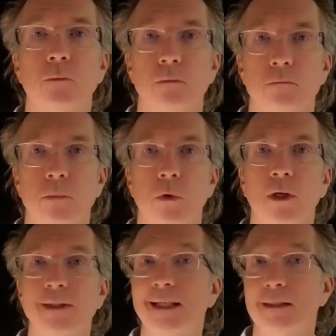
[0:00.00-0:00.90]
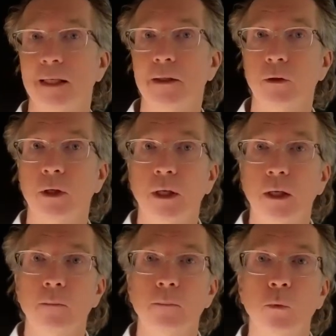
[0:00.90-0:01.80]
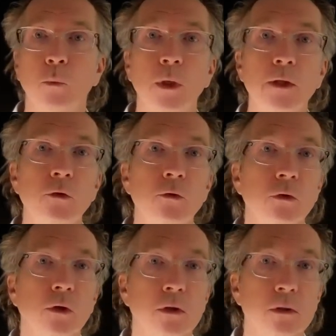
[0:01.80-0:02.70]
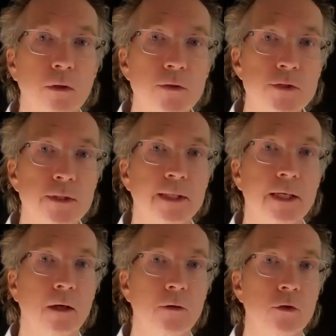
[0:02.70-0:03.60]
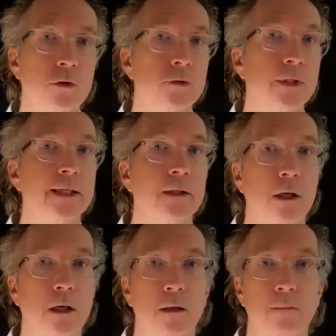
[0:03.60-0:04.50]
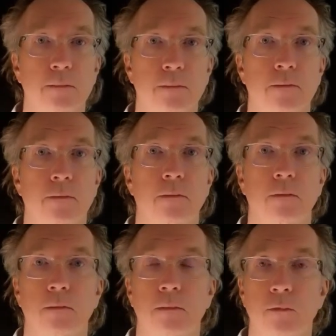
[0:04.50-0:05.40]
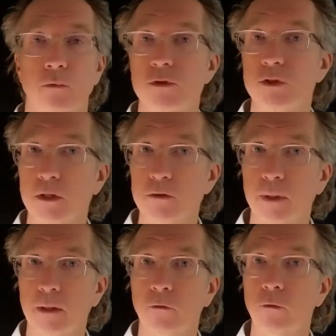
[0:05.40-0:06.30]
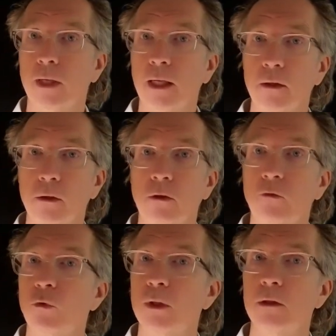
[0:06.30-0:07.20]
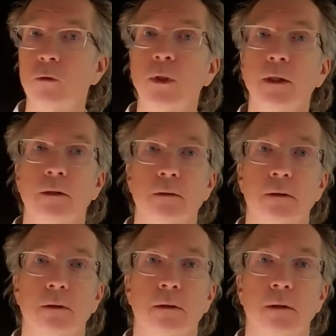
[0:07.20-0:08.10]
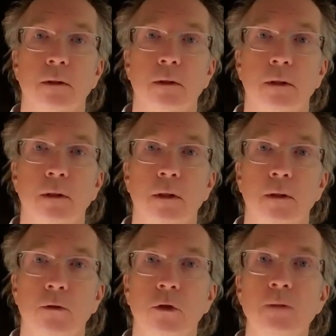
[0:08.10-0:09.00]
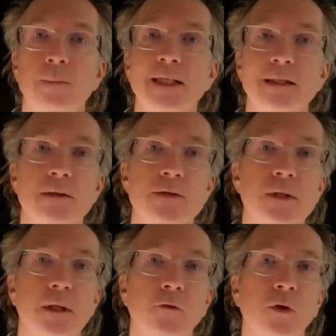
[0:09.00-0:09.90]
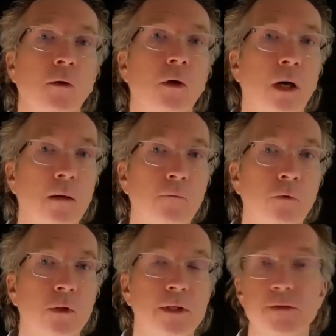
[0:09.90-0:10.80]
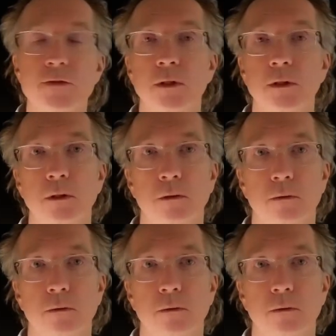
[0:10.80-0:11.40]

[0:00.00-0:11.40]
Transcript: More on that later. But when you look closely at how you create harm through judgment, through anger, through ill will, you can begin to sense how harmful it is to you.